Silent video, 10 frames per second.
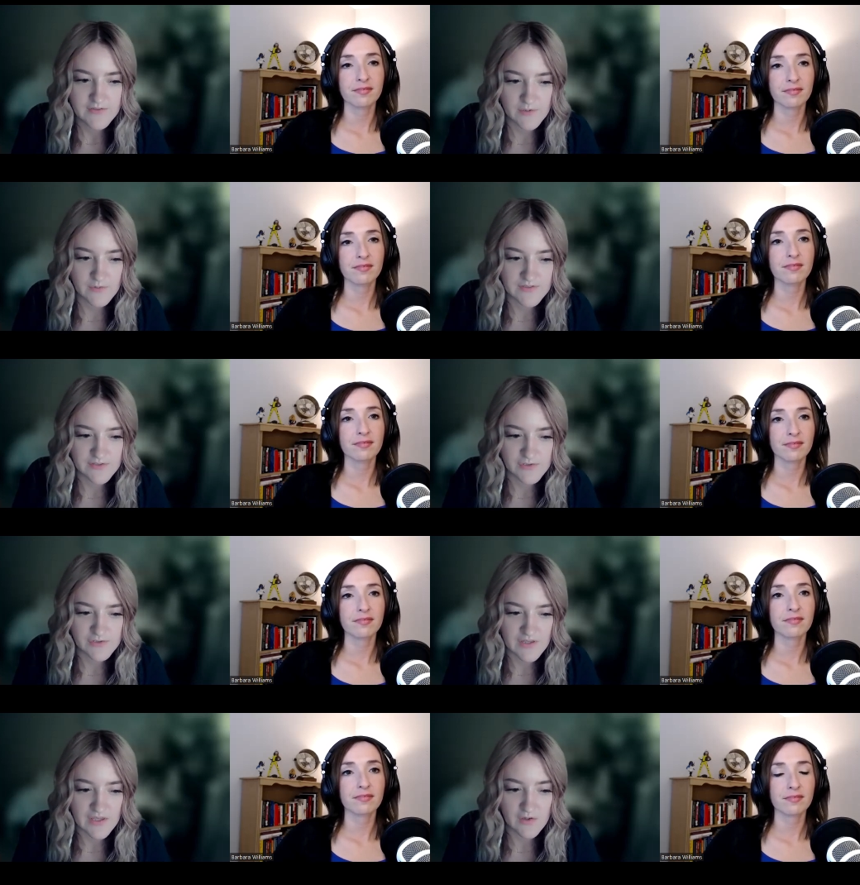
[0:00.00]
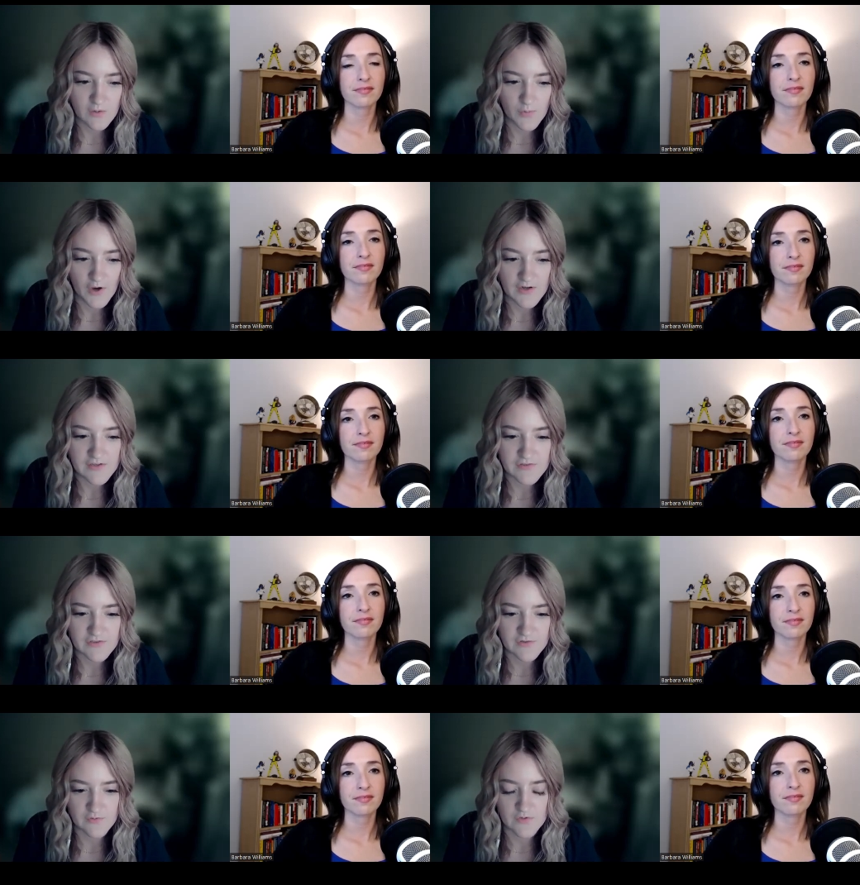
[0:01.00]
Speaker 1: So essentially, your body is
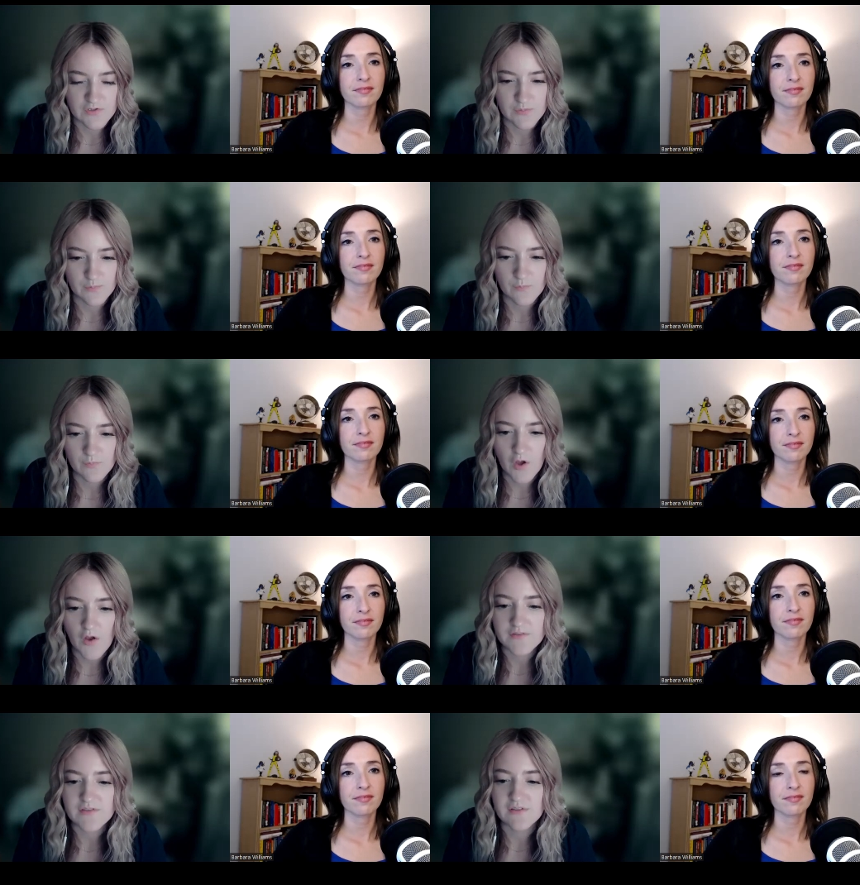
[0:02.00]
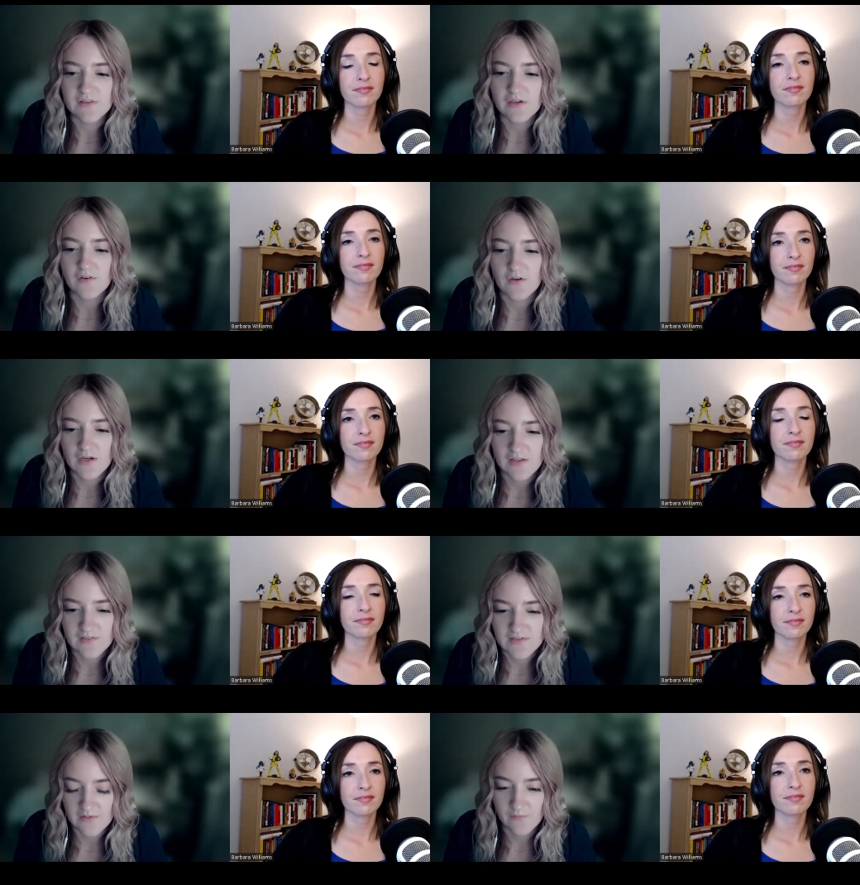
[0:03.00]
just res- constantly creating
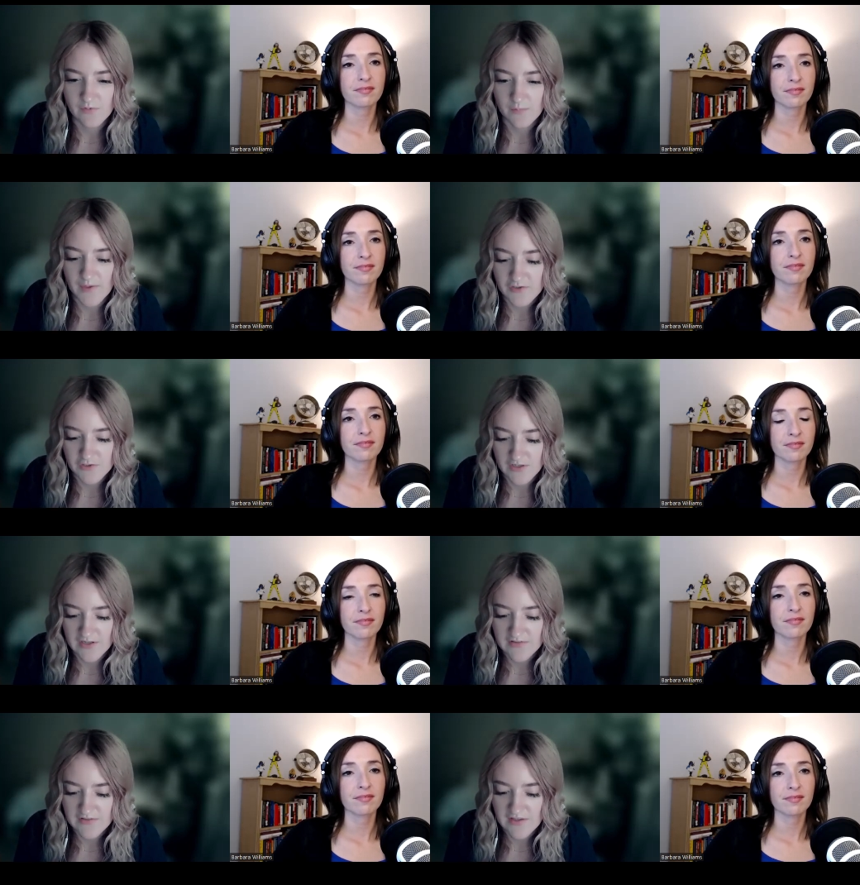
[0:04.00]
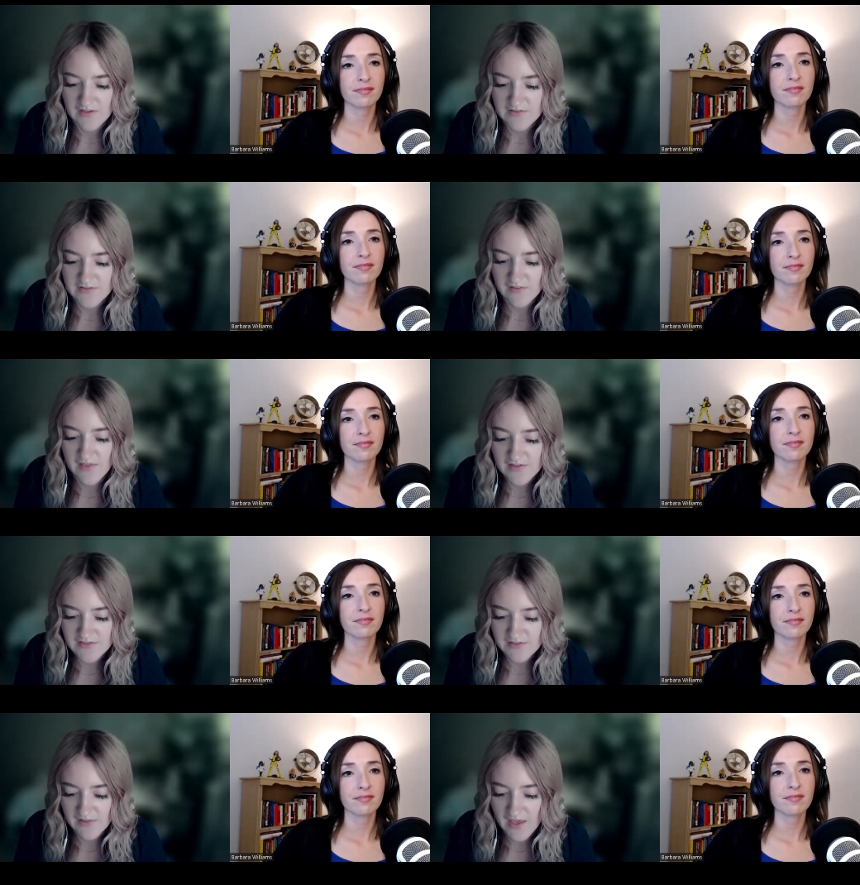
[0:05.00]
this inflammation. It's it's
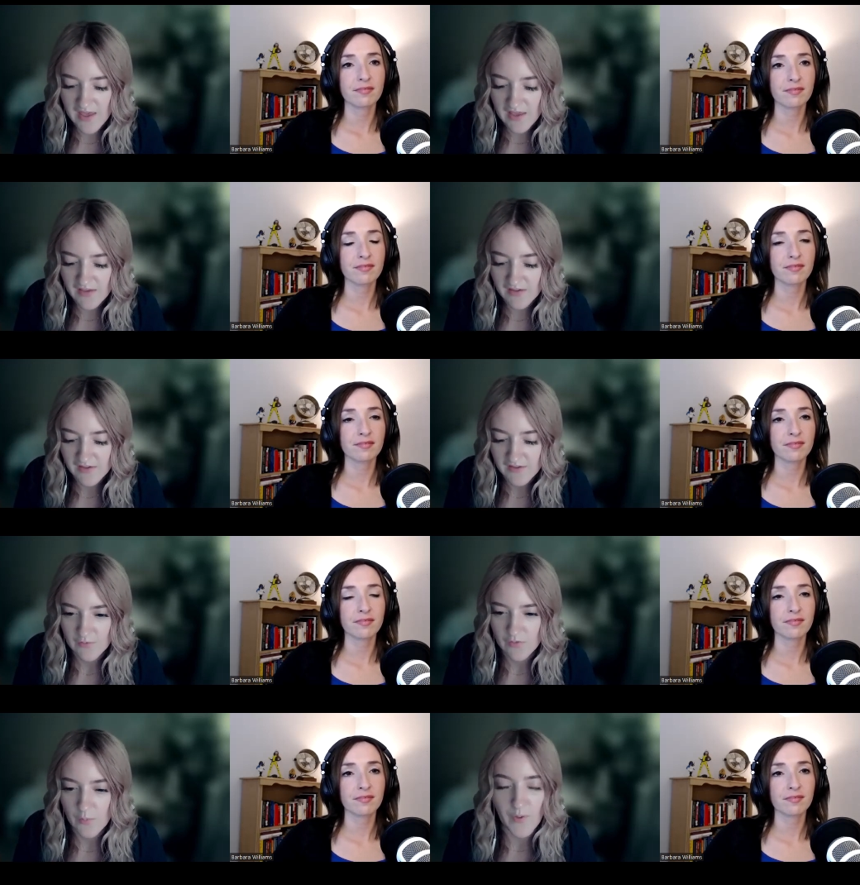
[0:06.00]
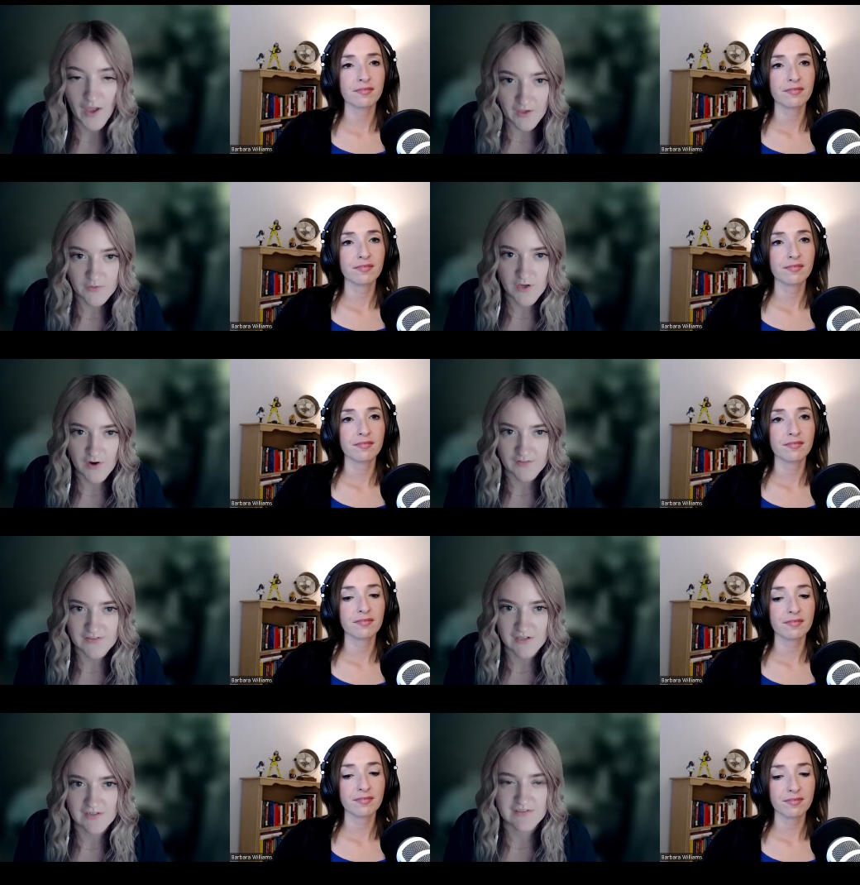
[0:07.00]
less like the
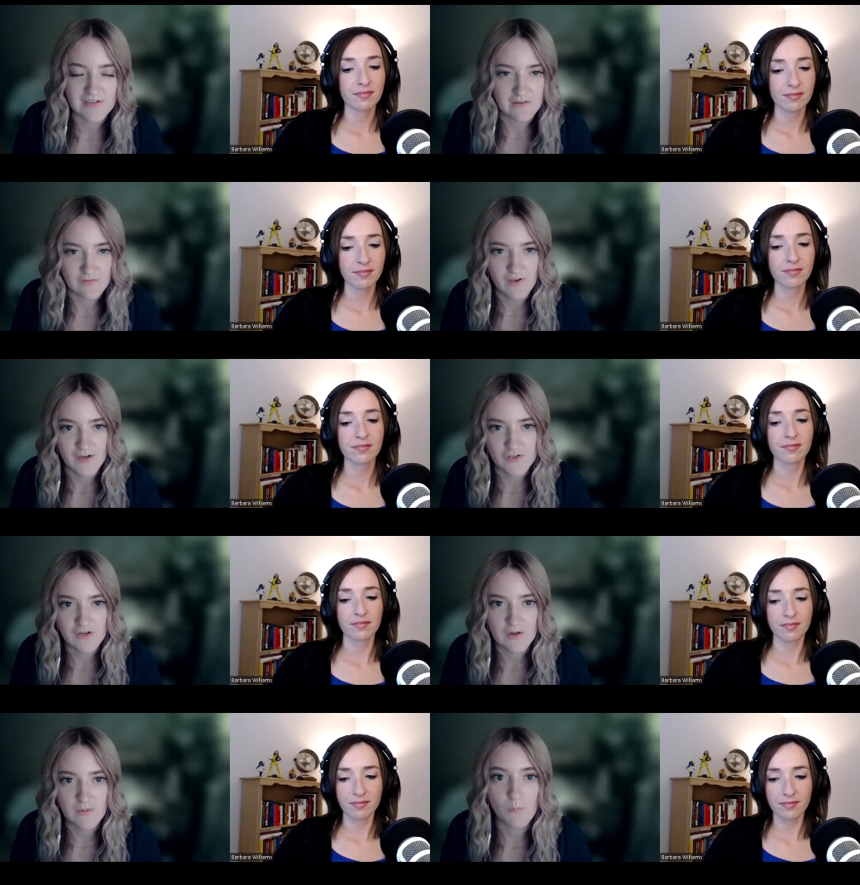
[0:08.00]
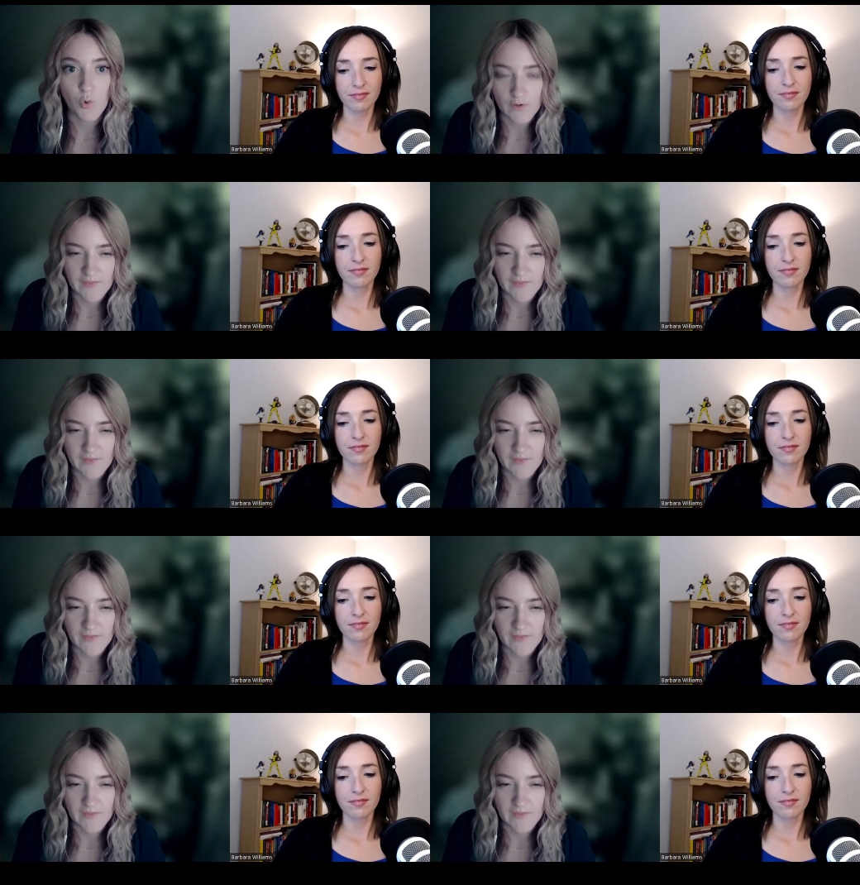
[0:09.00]
biotoxin is an infection and more